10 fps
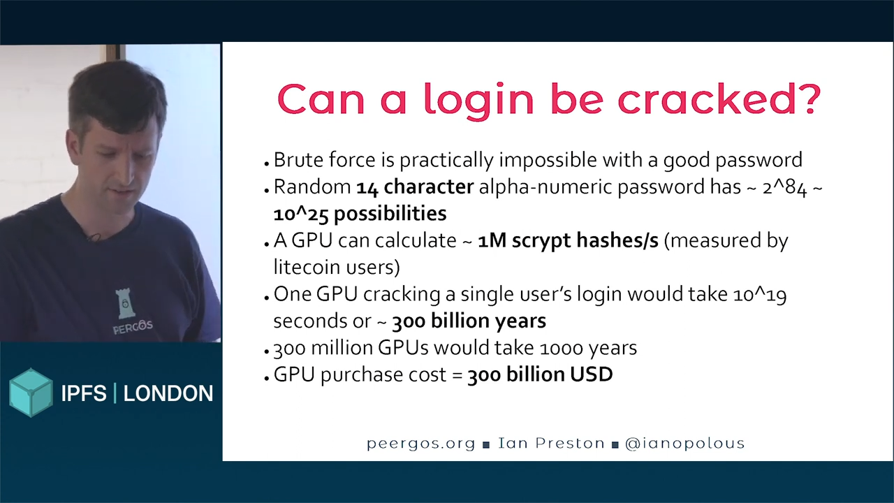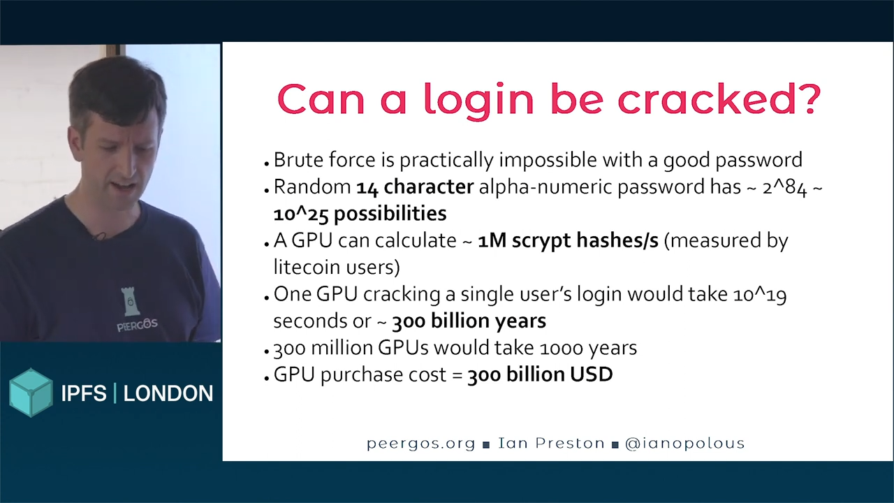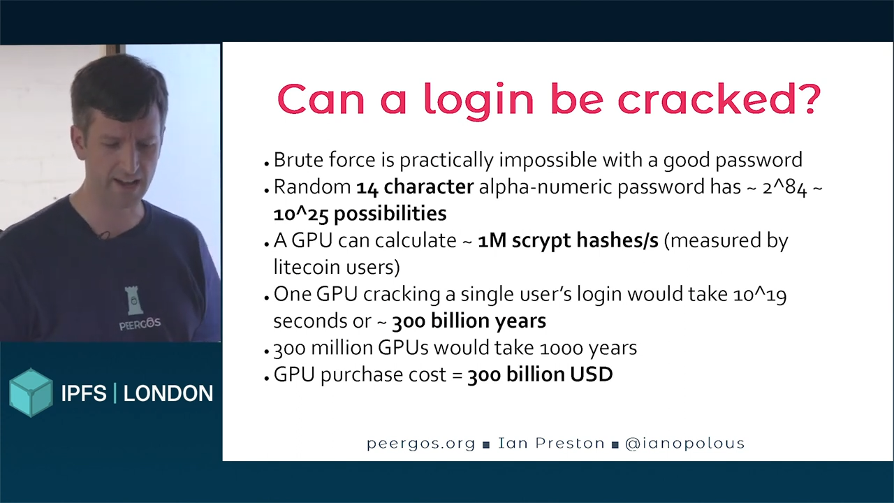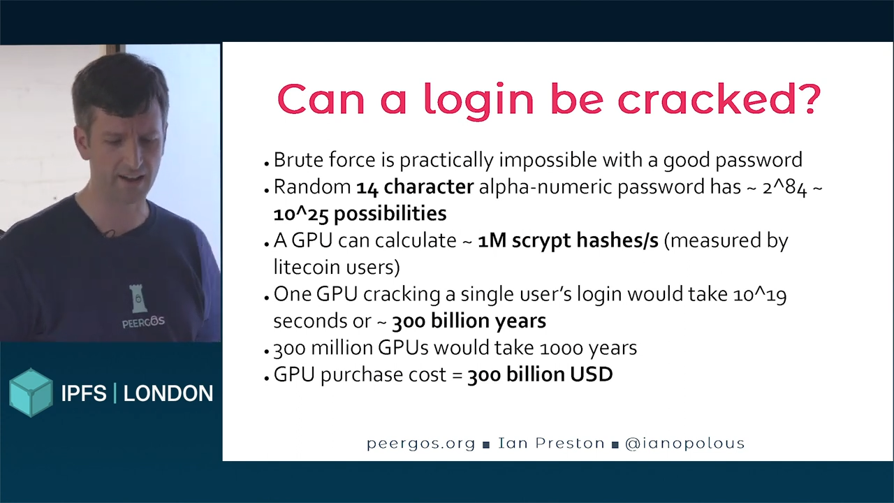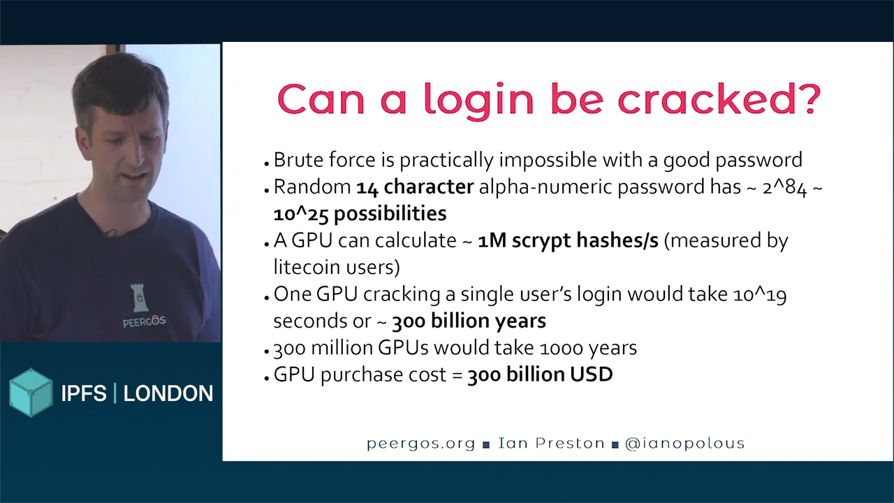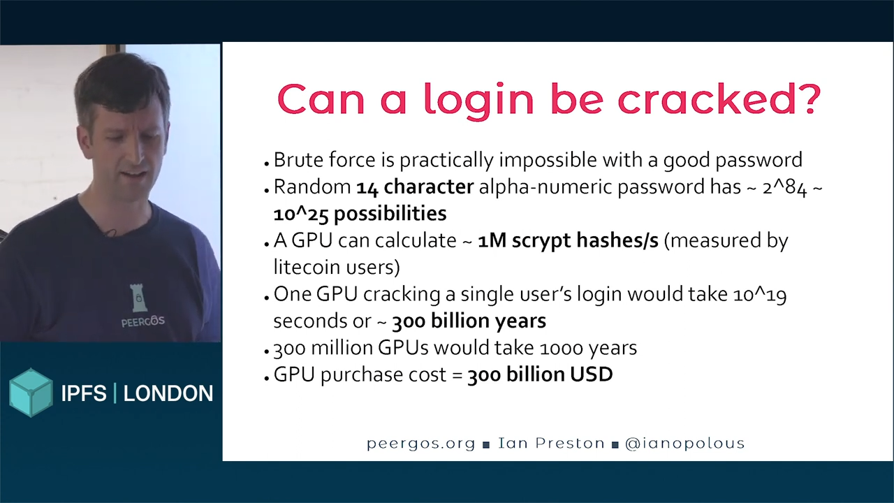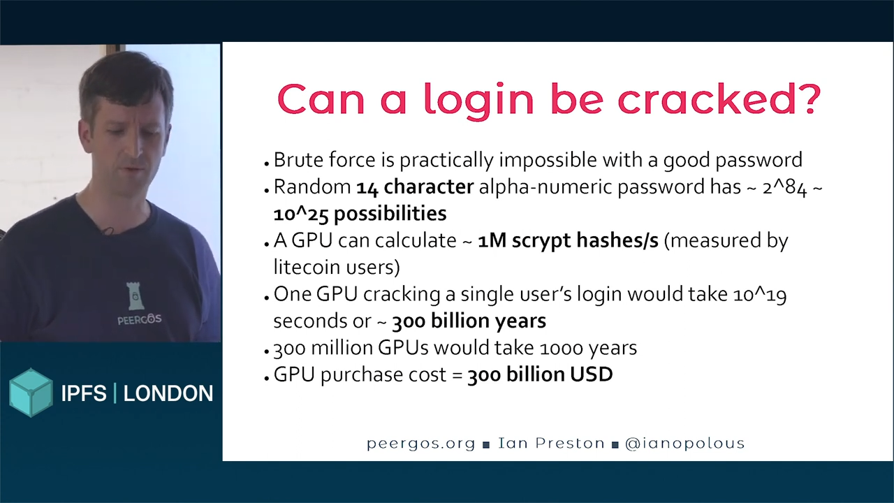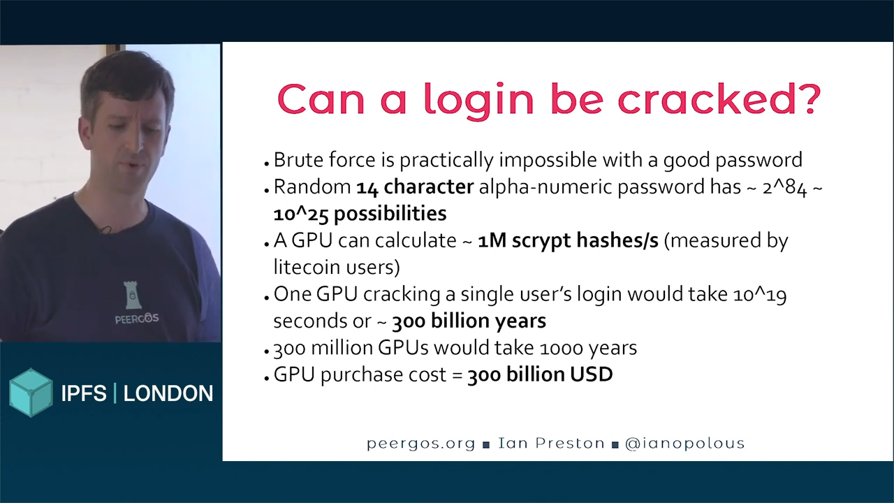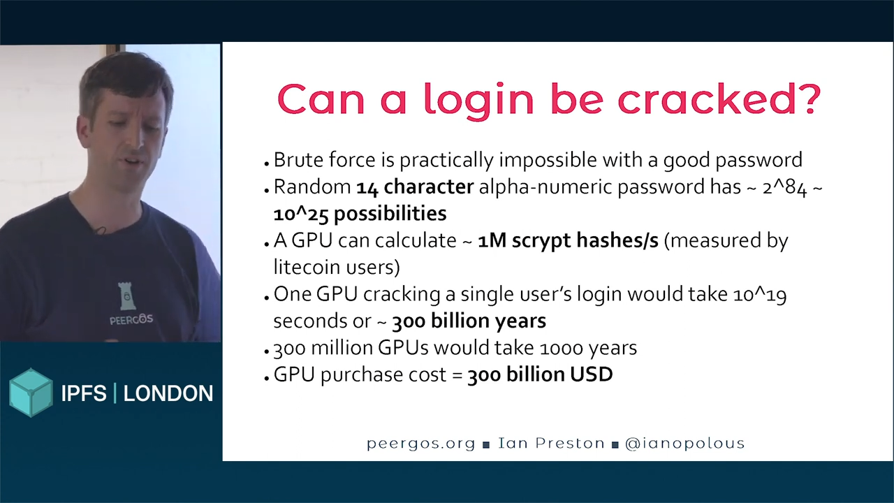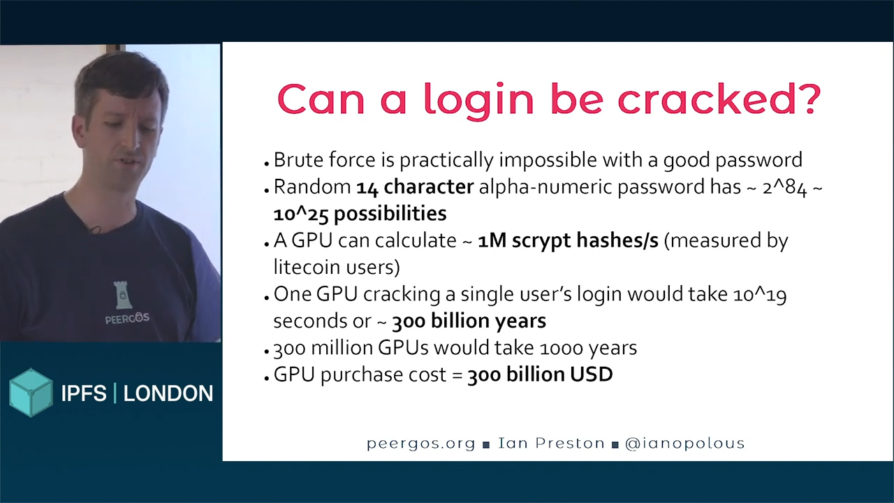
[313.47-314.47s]
Uh,
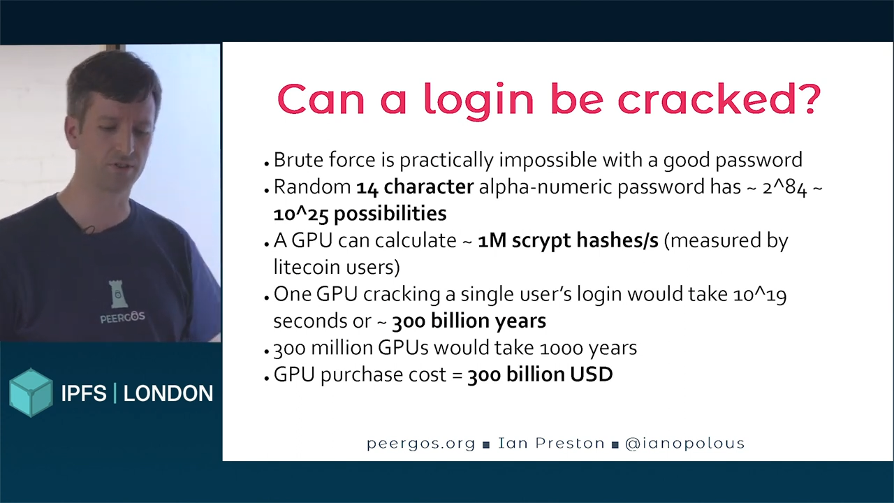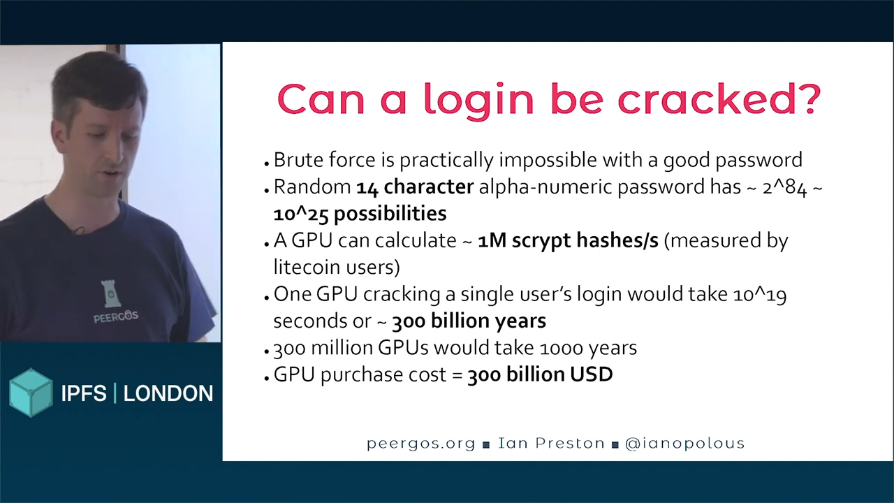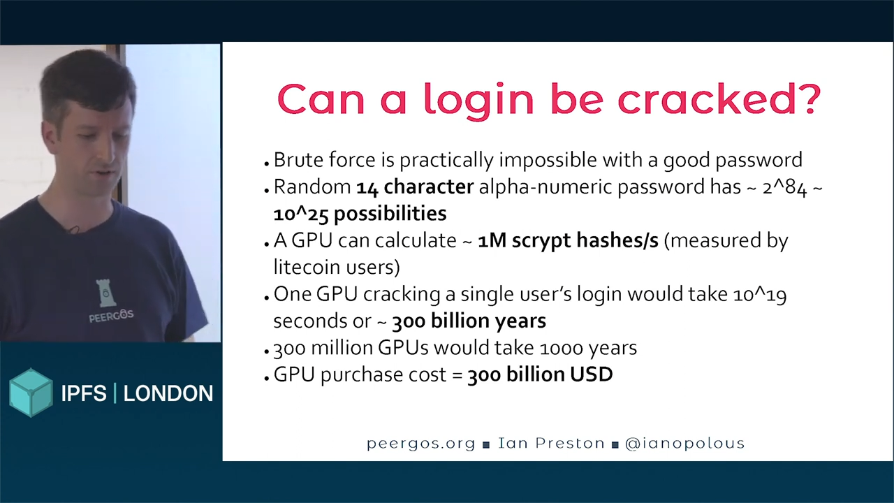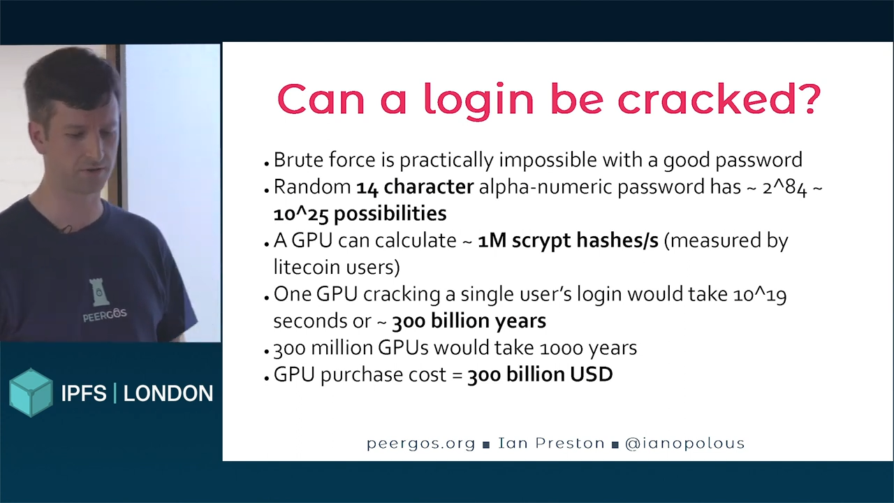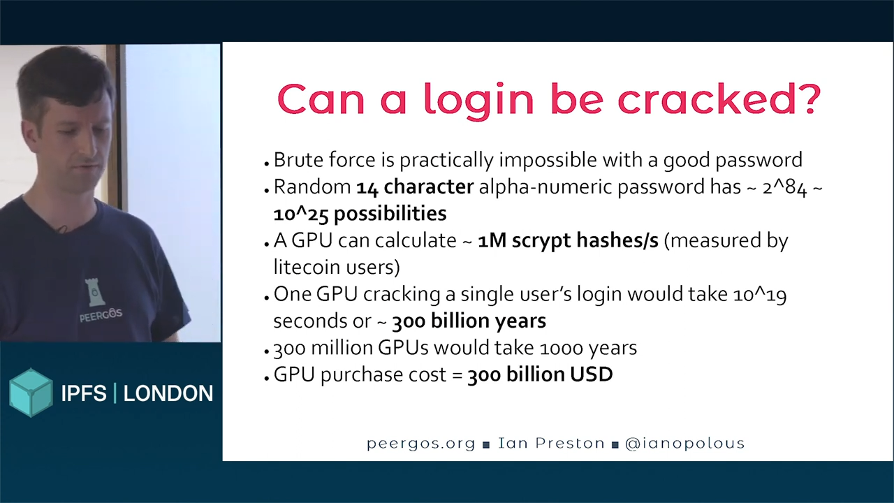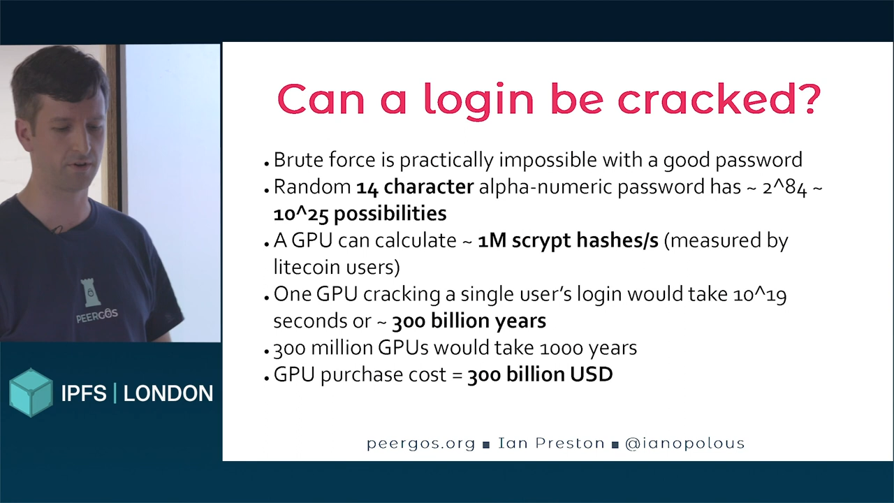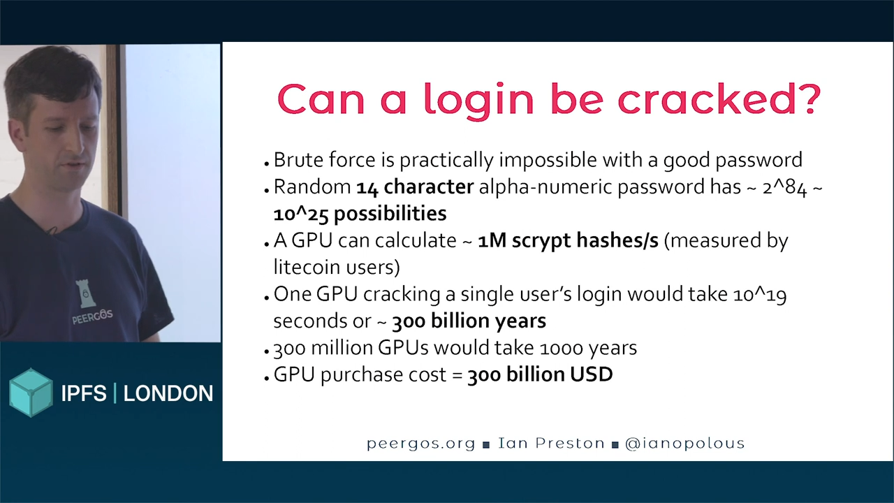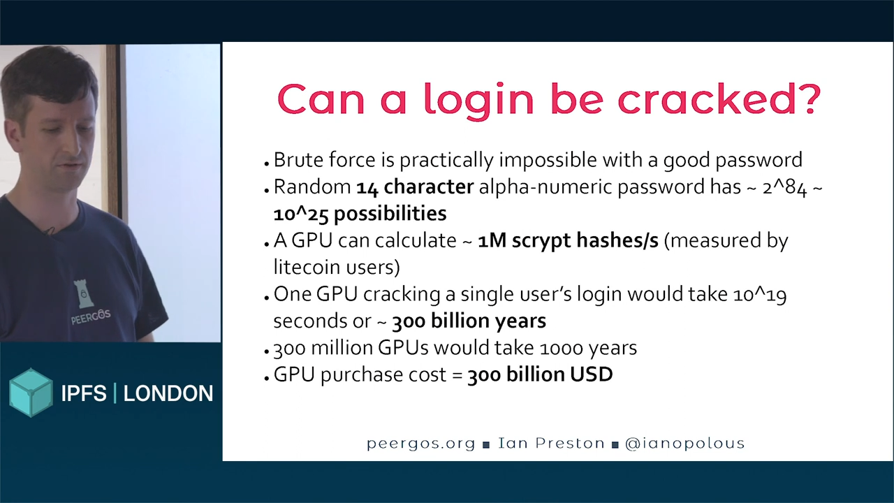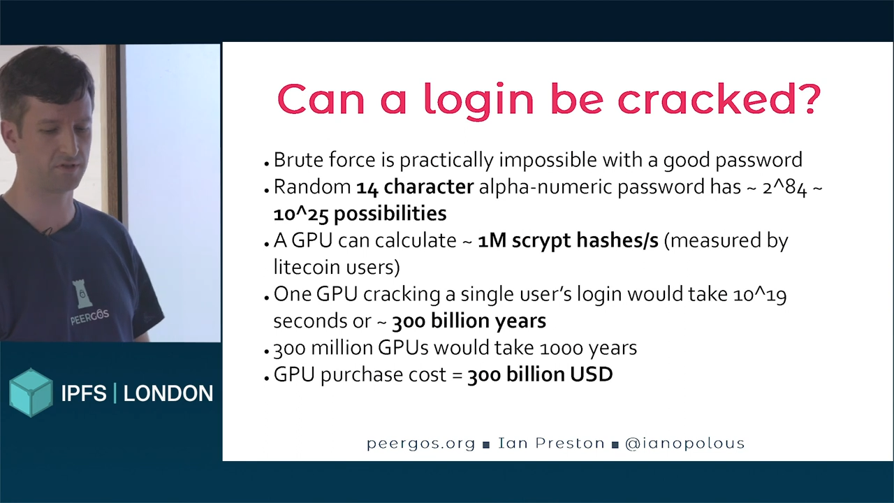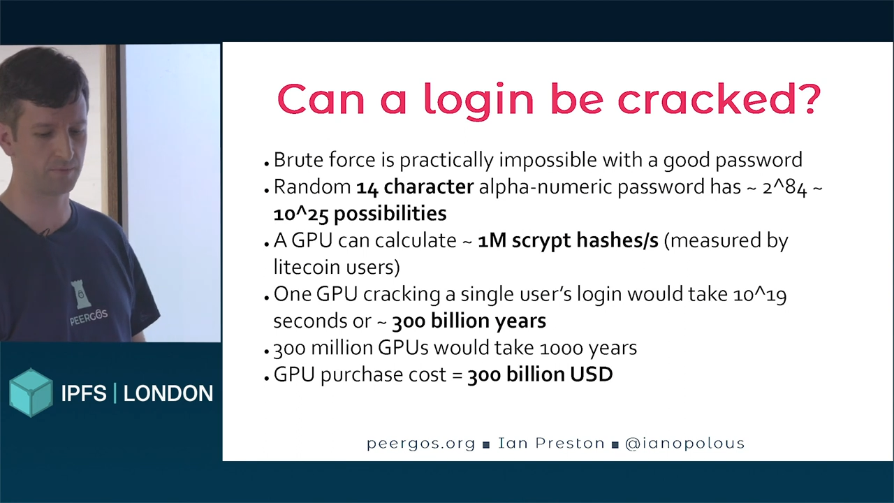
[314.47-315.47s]
and the purchase cost of those